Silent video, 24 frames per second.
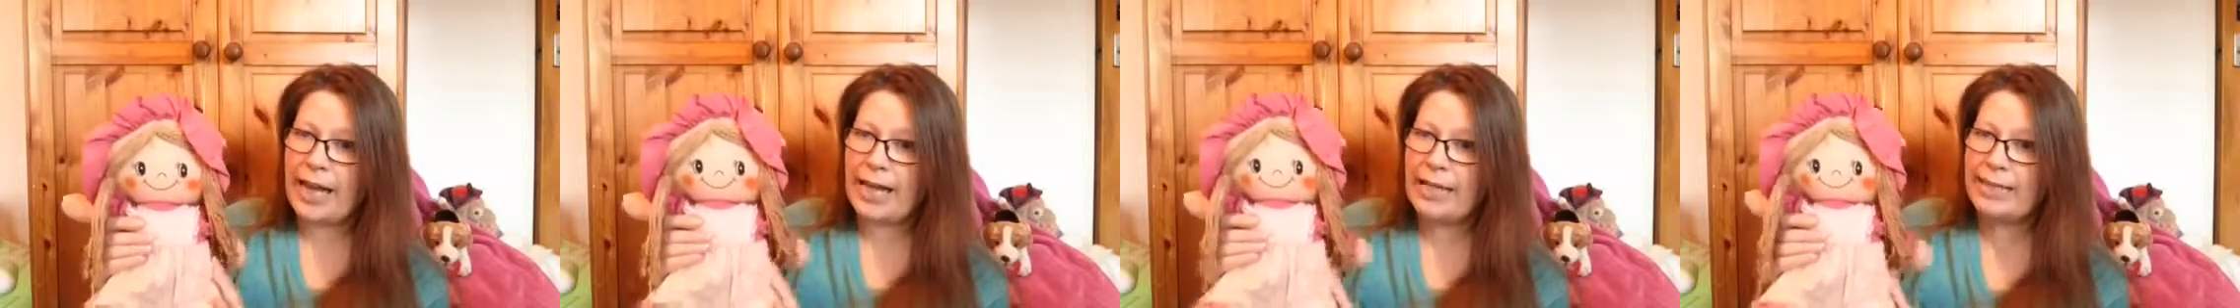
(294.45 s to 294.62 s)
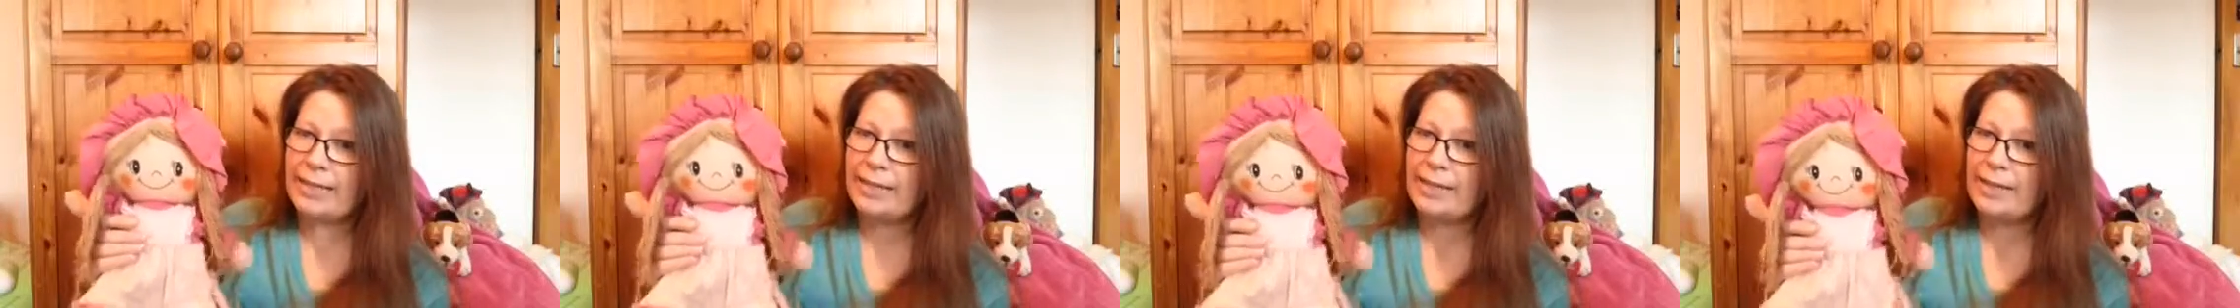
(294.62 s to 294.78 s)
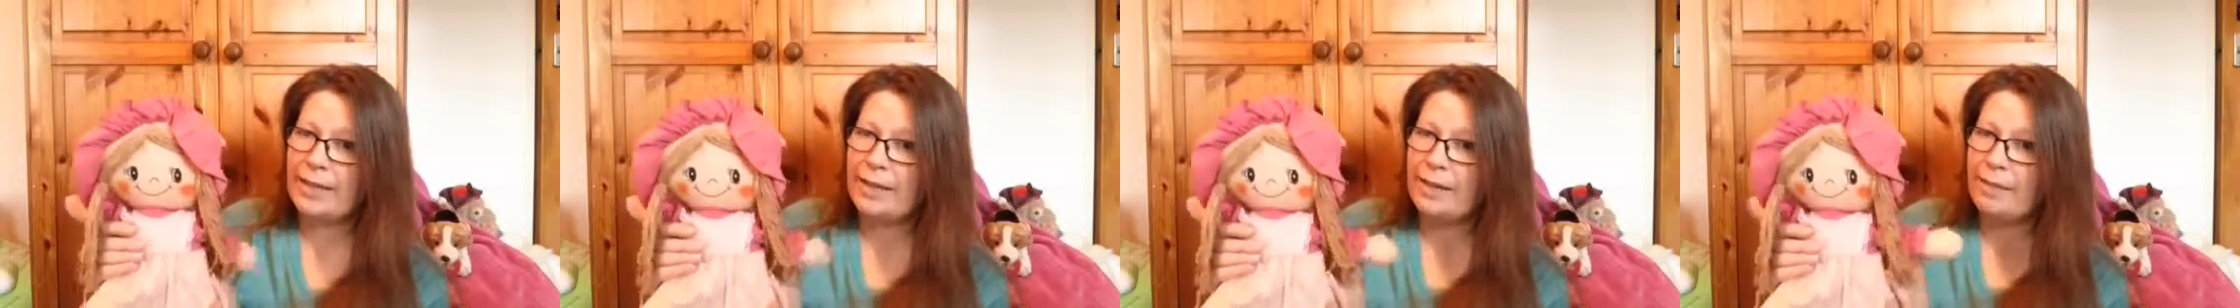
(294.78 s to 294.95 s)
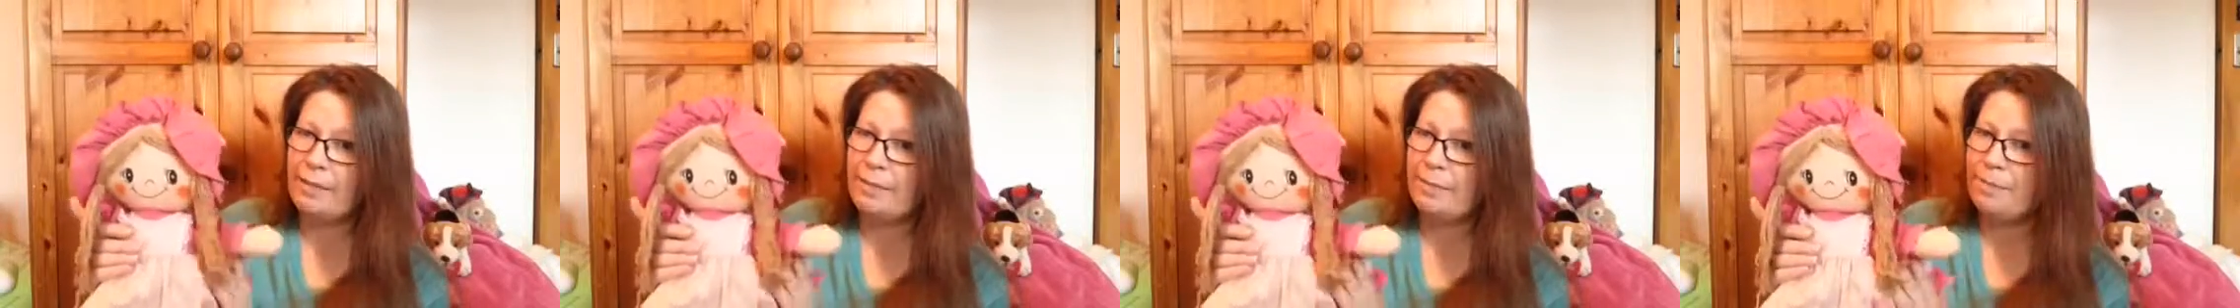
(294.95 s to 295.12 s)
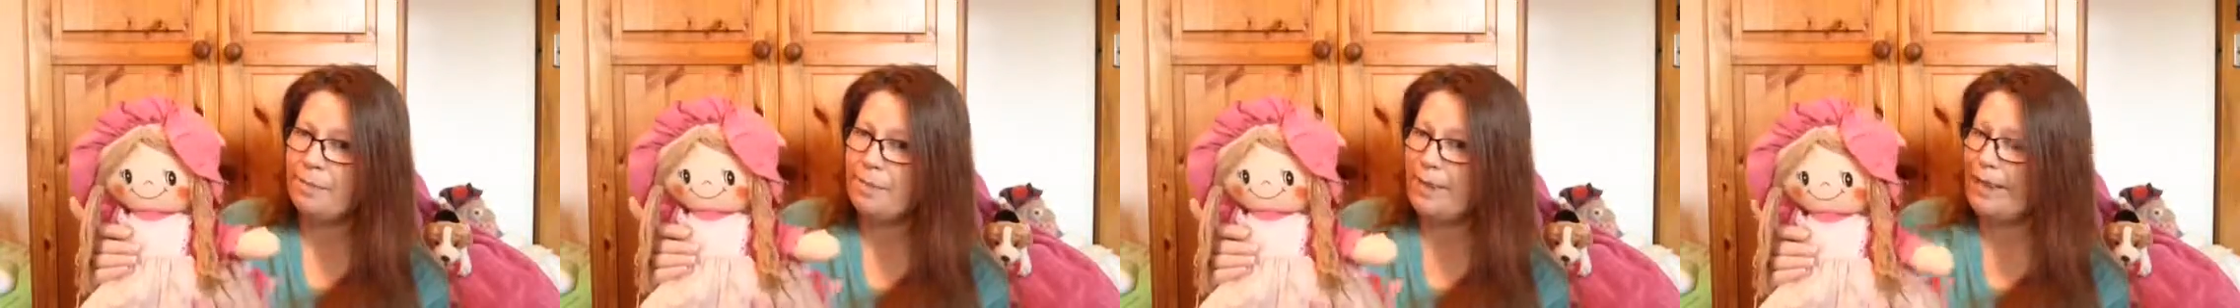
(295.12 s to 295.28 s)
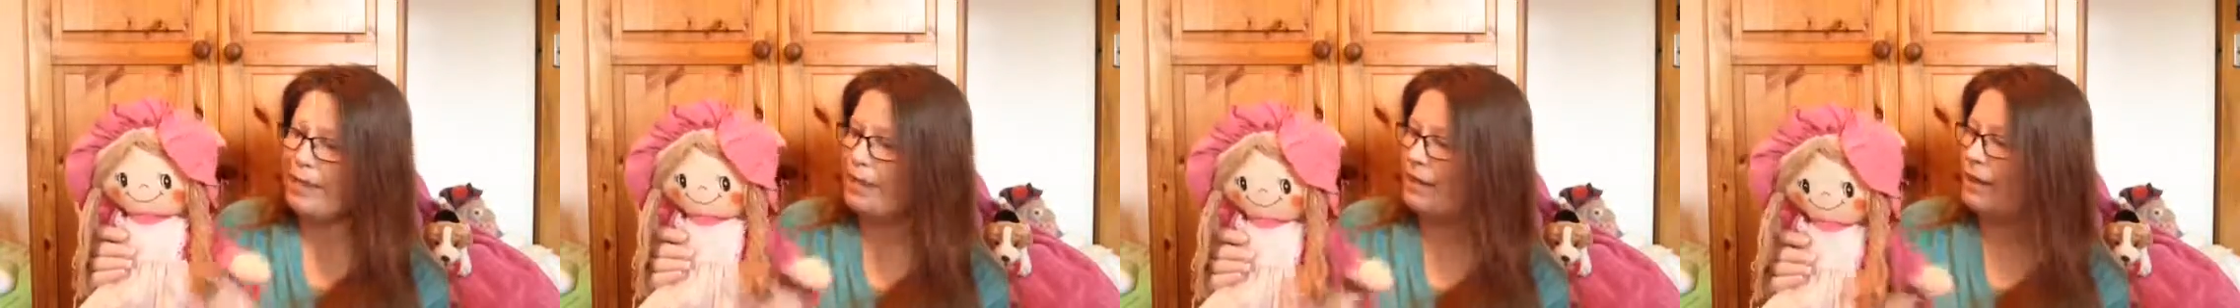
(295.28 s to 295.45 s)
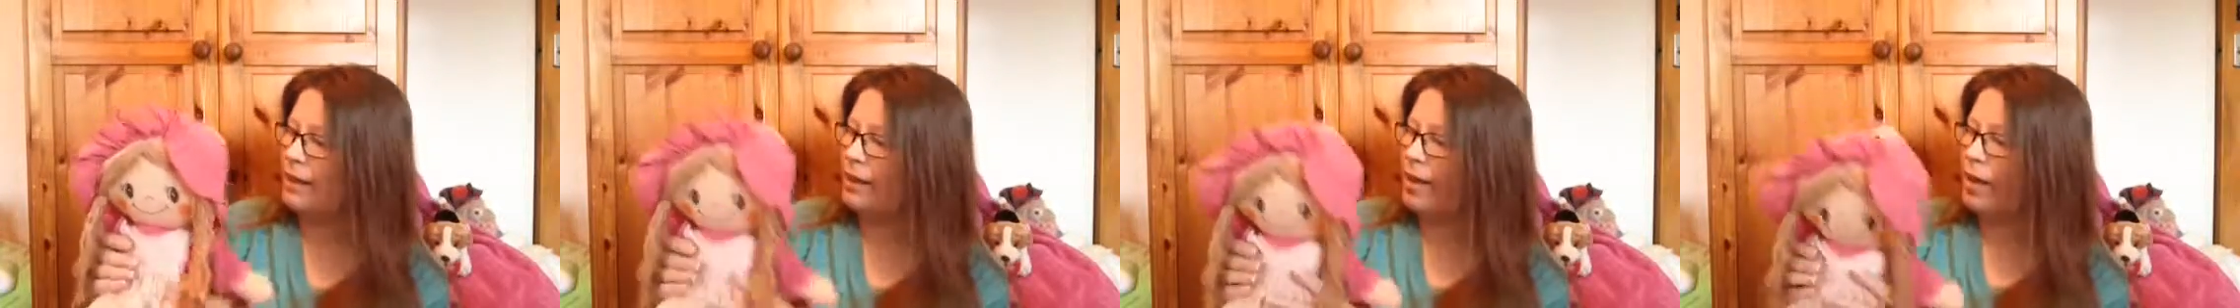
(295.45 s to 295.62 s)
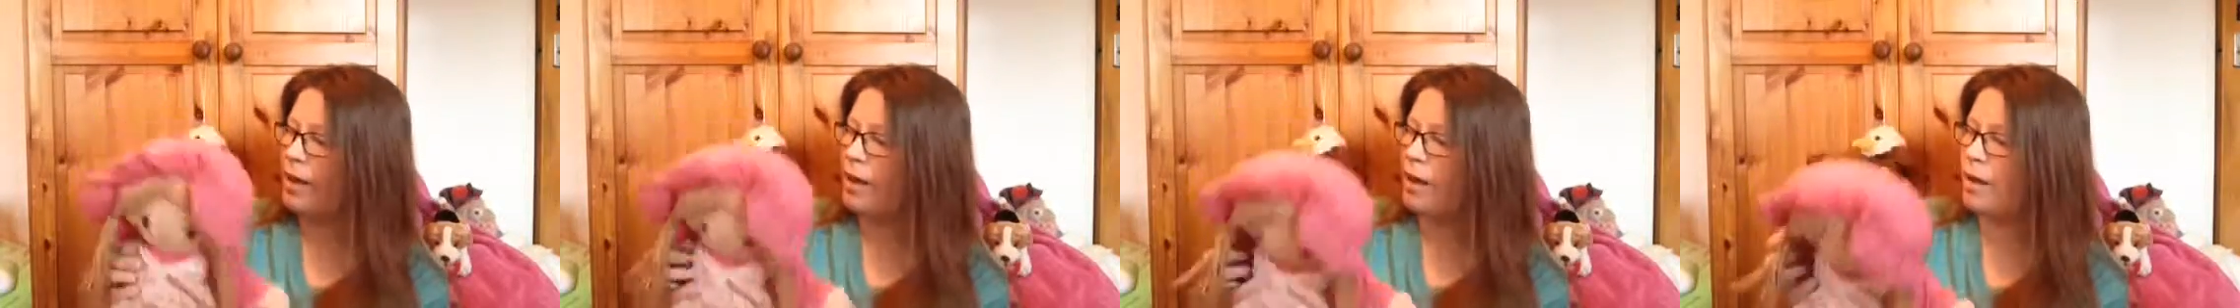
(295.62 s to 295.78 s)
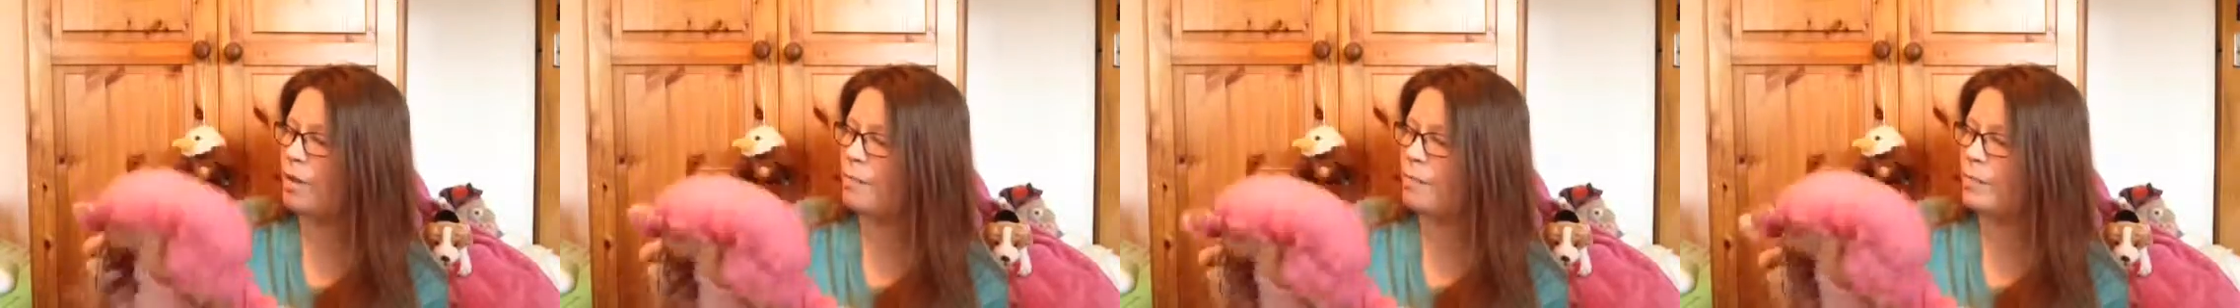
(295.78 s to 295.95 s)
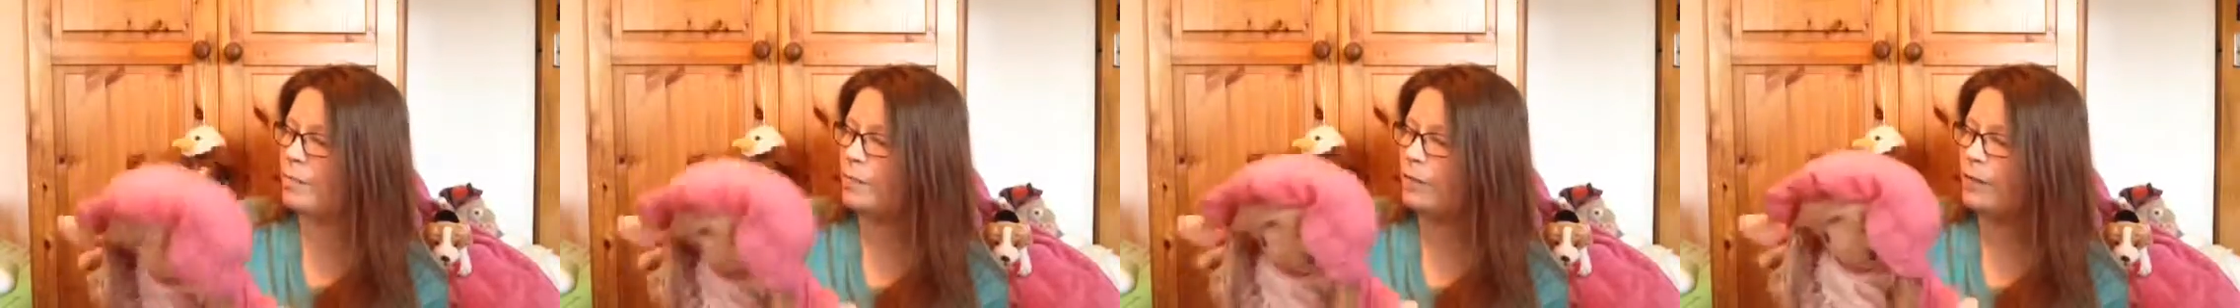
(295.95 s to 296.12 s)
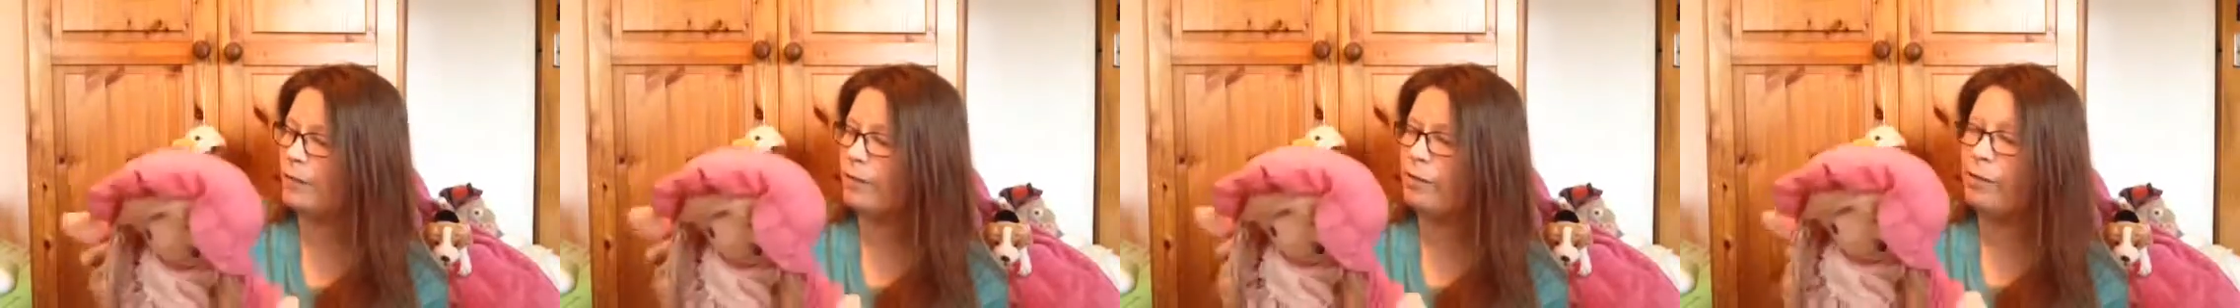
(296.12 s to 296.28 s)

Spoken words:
And I think her arm's been